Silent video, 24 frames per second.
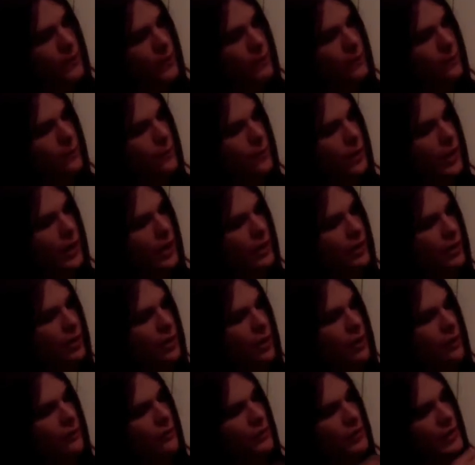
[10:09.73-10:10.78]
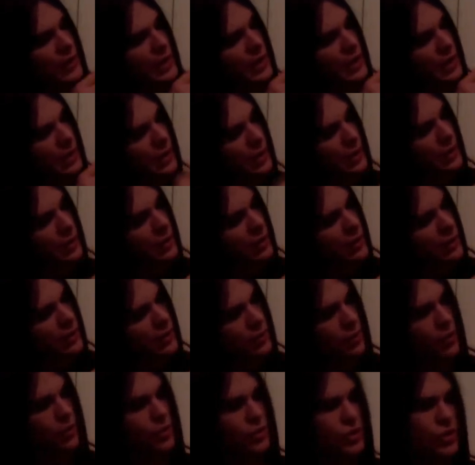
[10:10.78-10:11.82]
5th fret of the
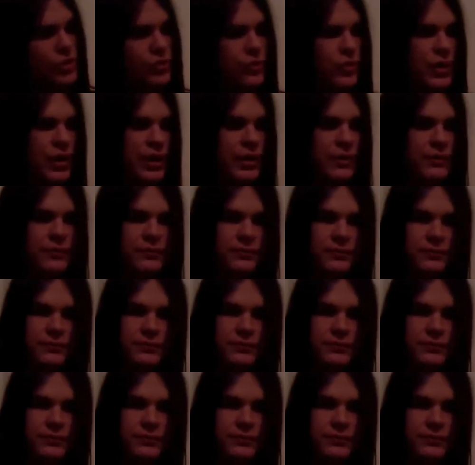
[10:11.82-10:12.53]
3rd string.